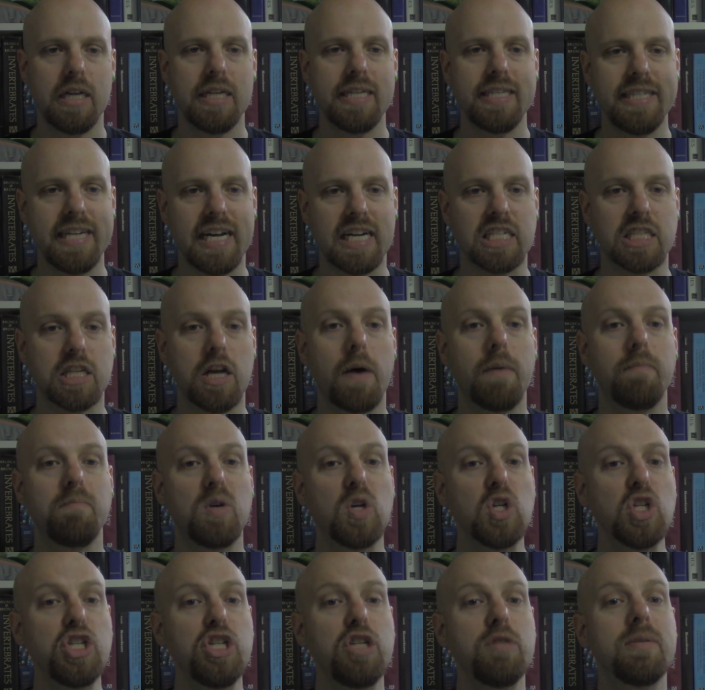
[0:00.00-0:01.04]
Yes,
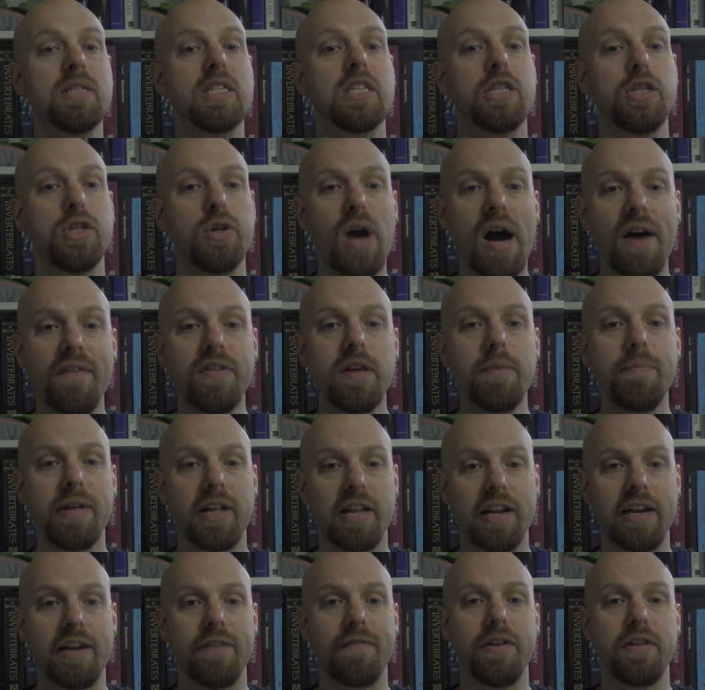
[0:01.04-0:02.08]
most humans do have the
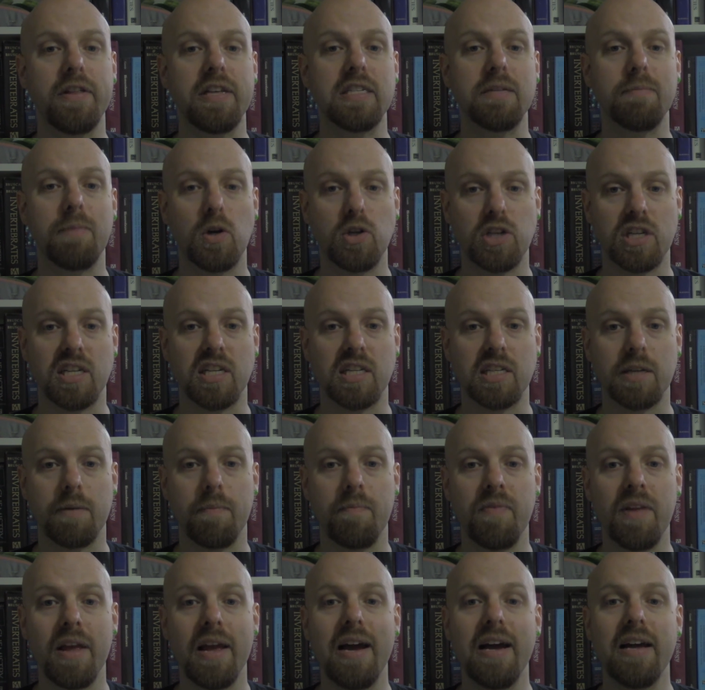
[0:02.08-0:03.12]
ability to feel these emotions.
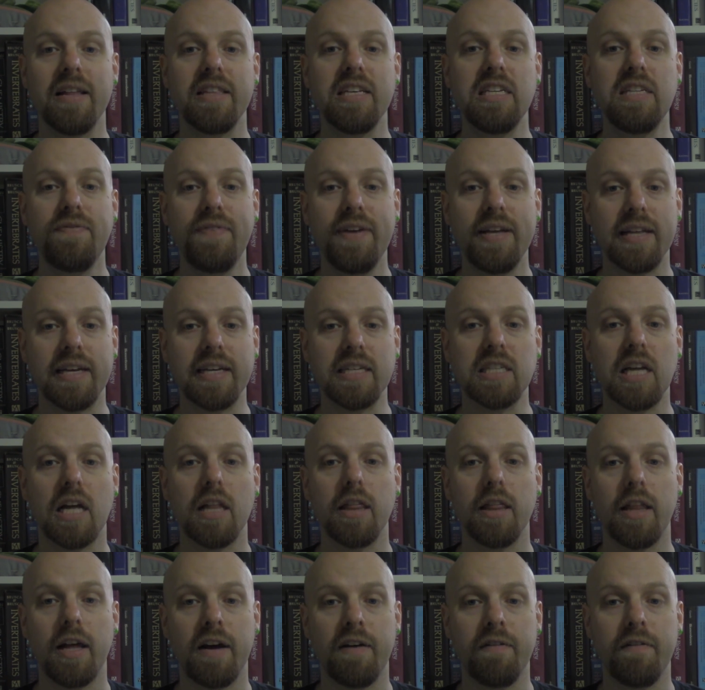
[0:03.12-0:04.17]
These feelings,
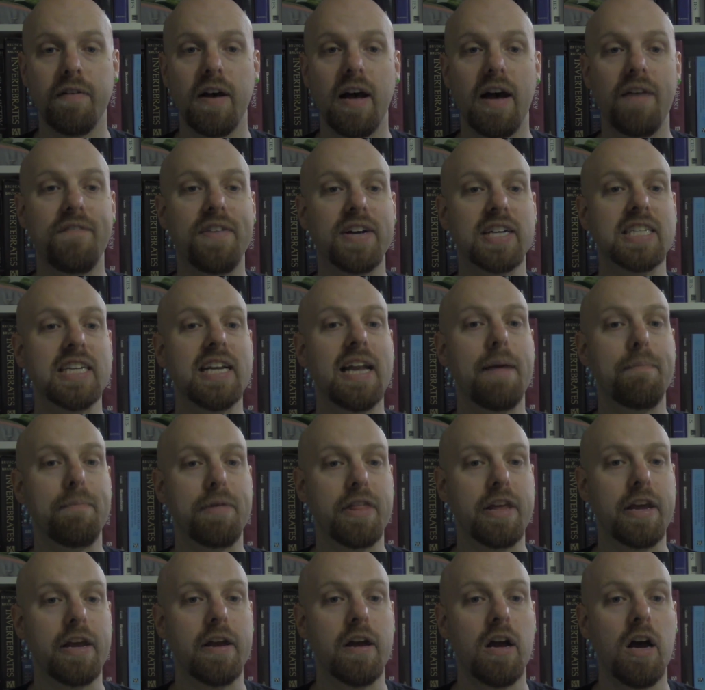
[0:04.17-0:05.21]
love, affection, and
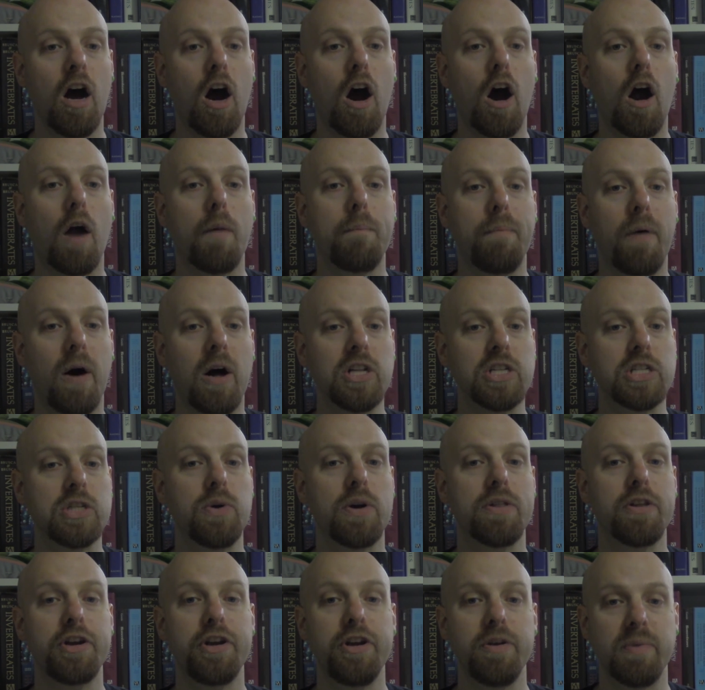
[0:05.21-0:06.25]
empathy, are bonds to
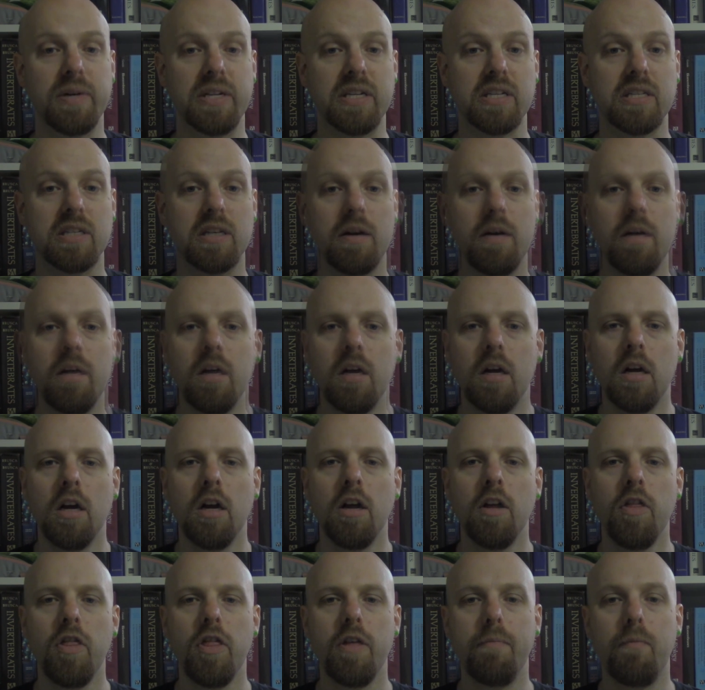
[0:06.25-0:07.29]
other humans.
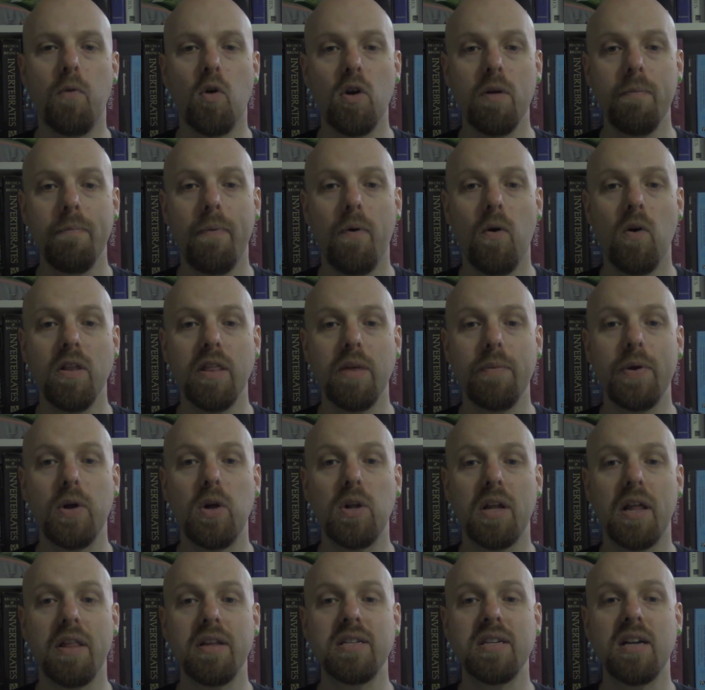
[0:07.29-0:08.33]
The more important that we
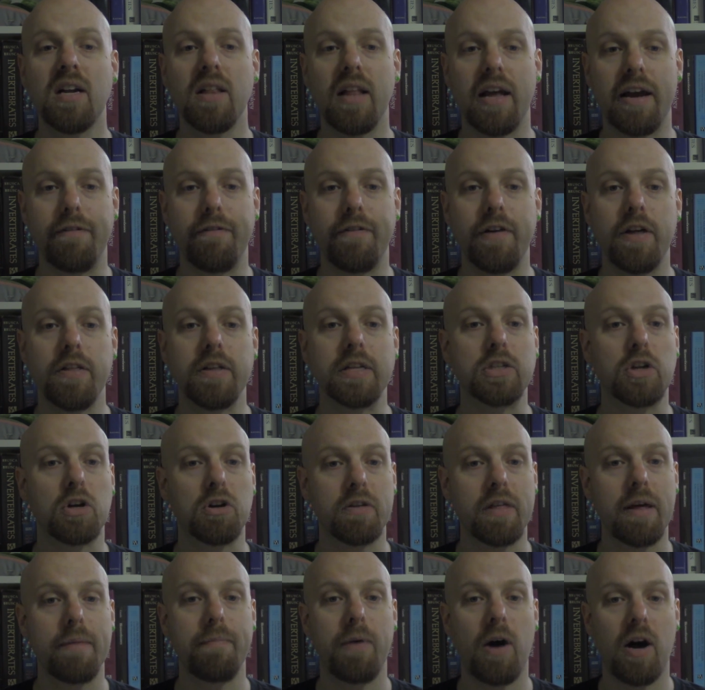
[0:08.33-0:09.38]
hold others in our life, the
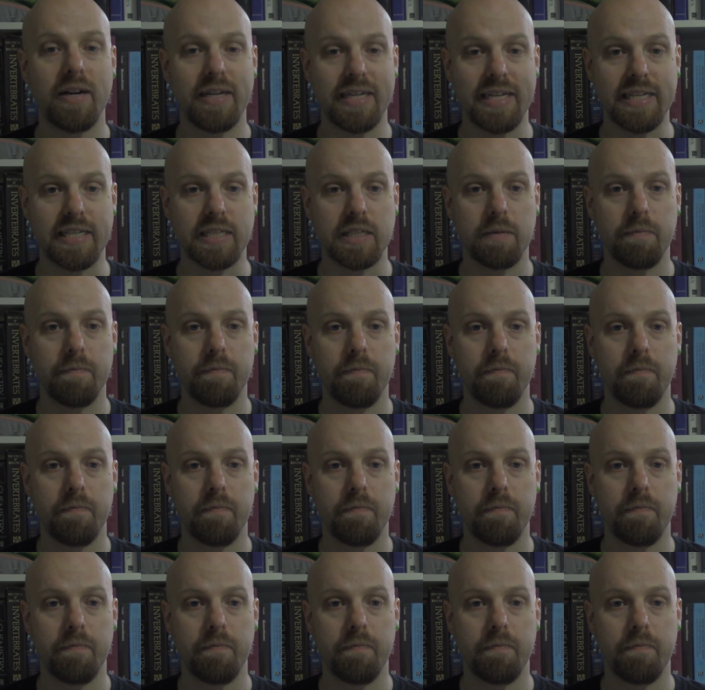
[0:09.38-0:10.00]
stronger that bond is.